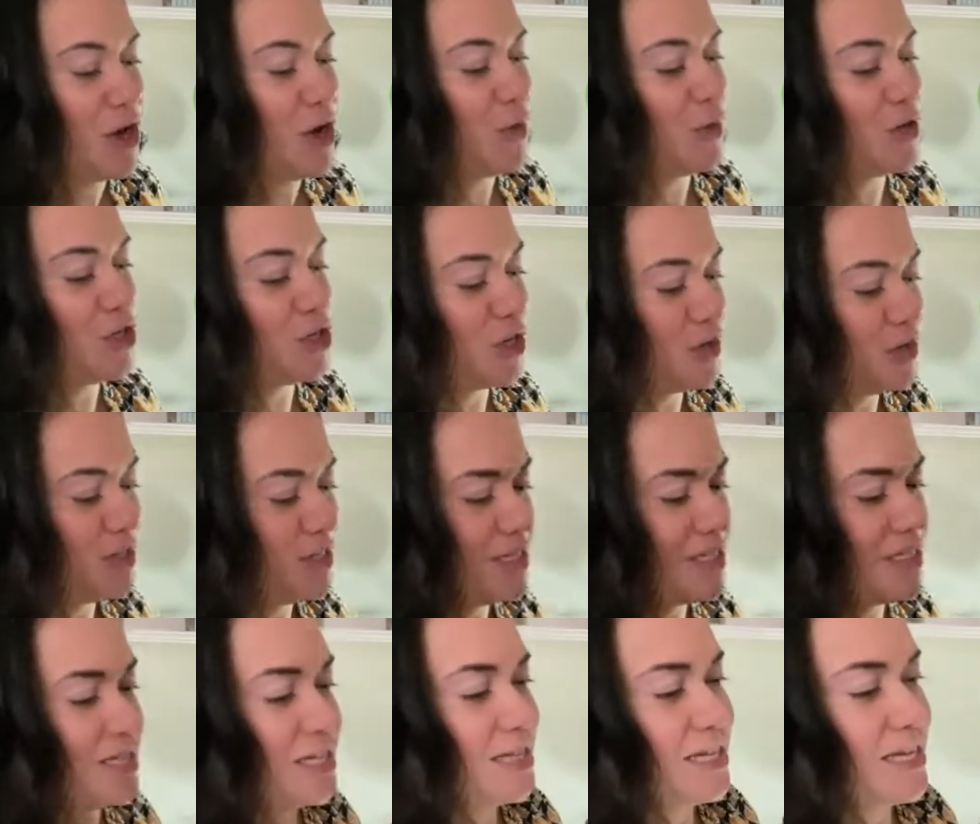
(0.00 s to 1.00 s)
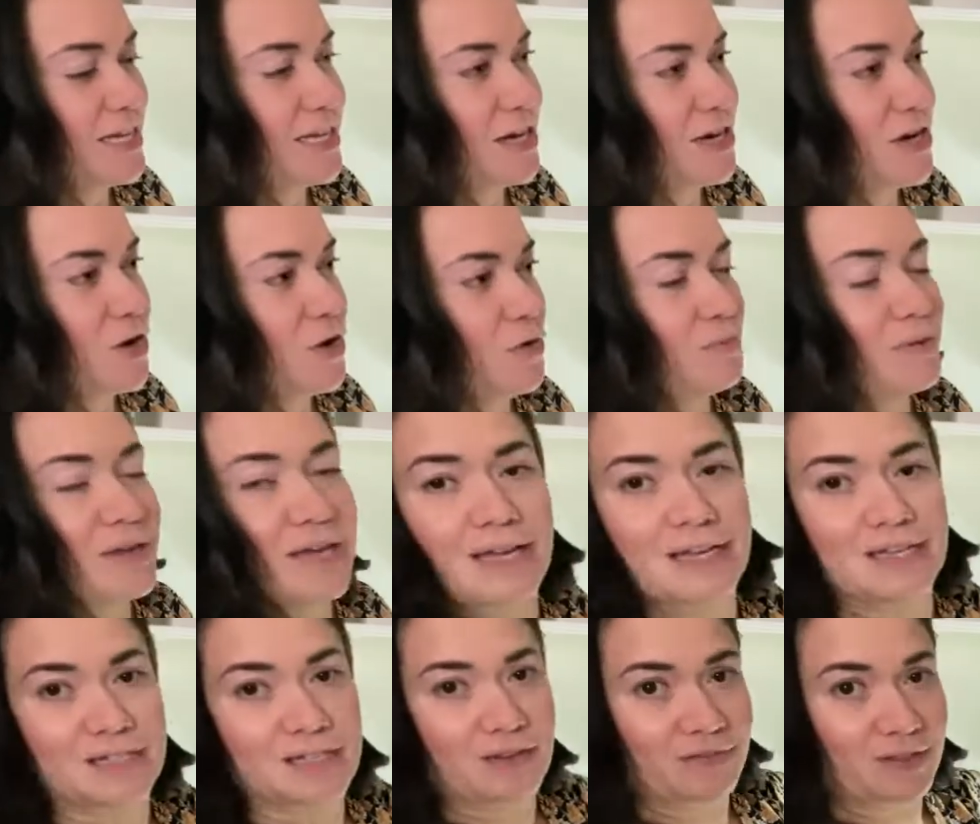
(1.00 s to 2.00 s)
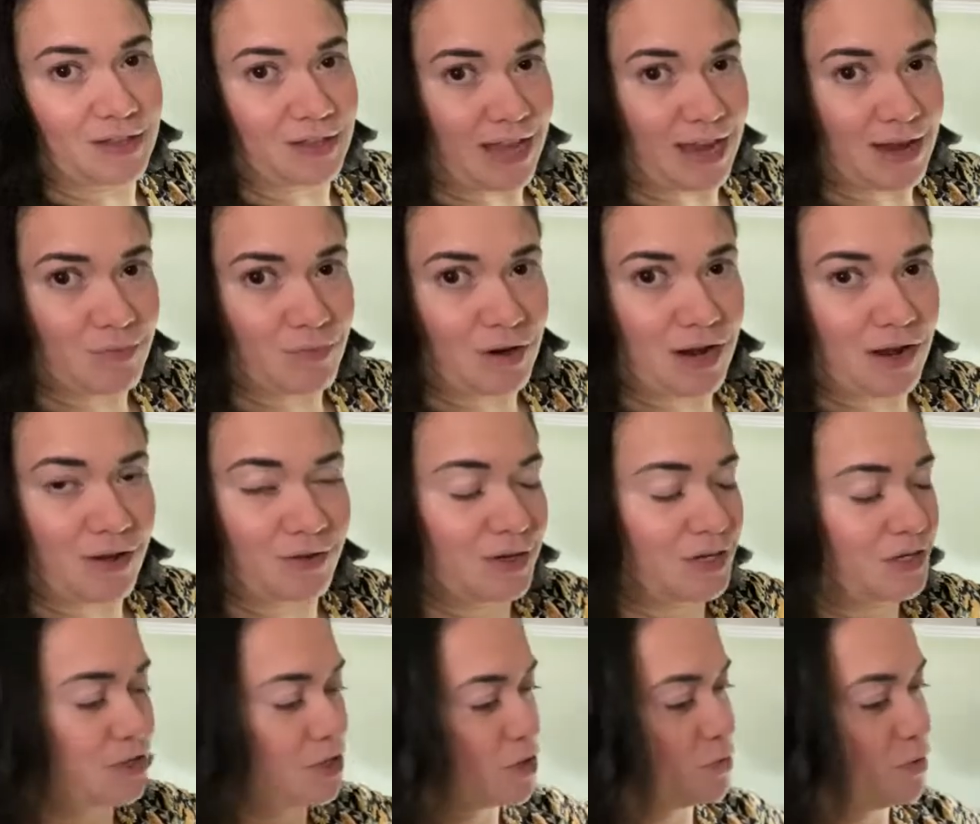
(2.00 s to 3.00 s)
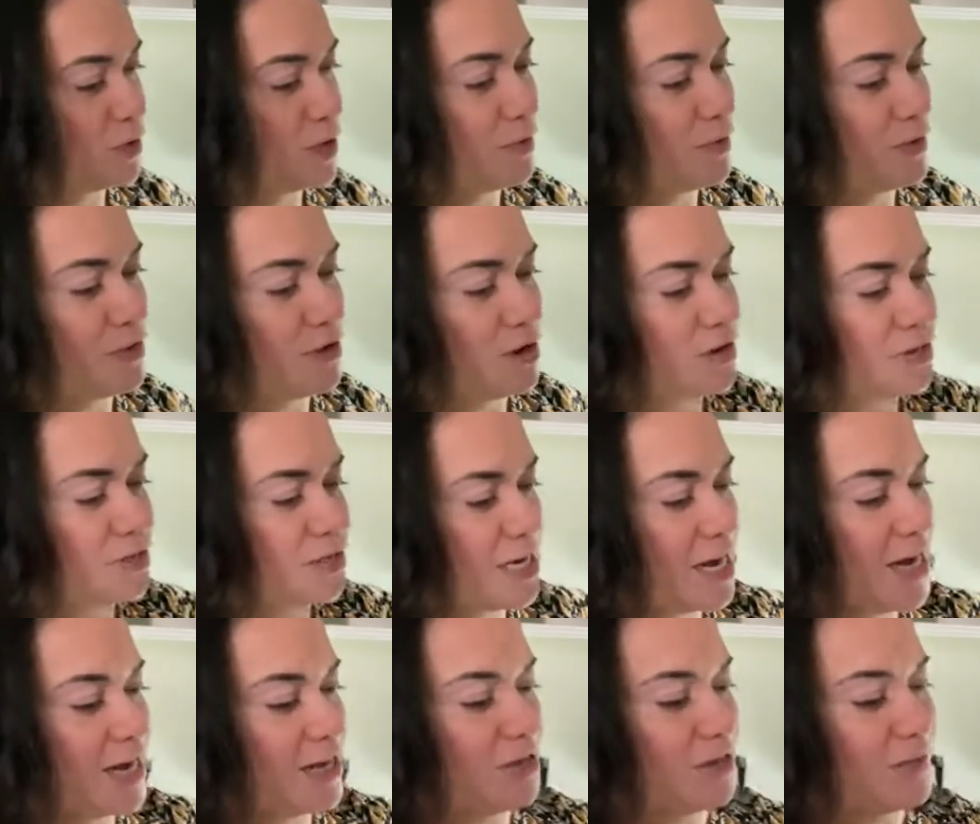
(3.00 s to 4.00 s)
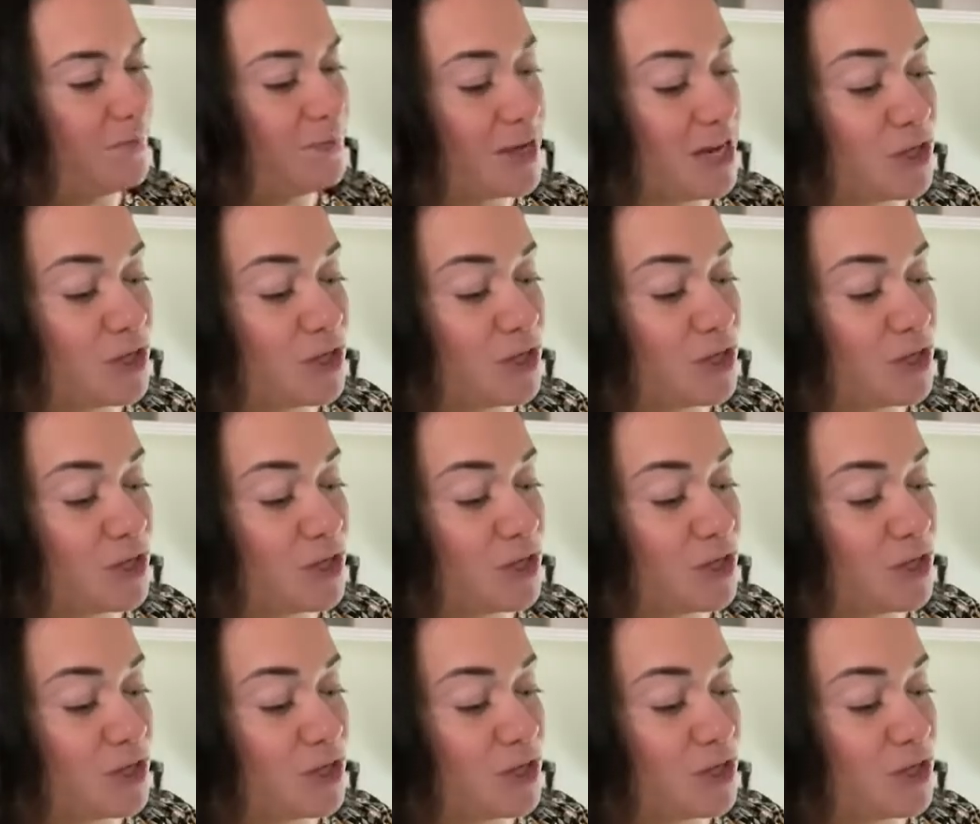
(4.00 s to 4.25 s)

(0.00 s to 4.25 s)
We chose this LOLLIDO because of the light brown. It just went with our style.